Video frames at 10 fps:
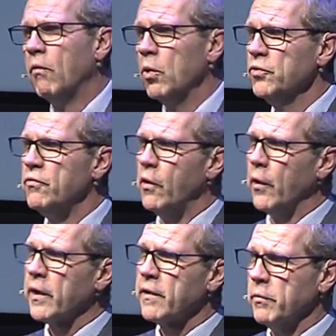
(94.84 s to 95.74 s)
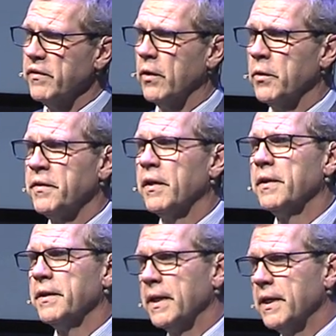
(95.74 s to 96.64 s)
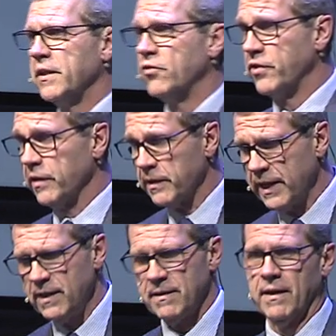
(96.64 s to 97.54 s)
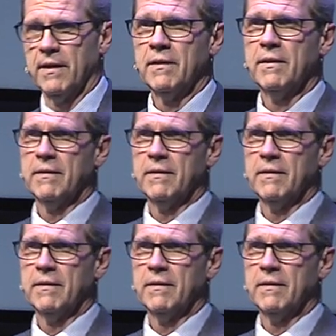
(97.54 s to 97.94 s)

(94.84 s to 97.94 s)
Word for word: won't work without digital data.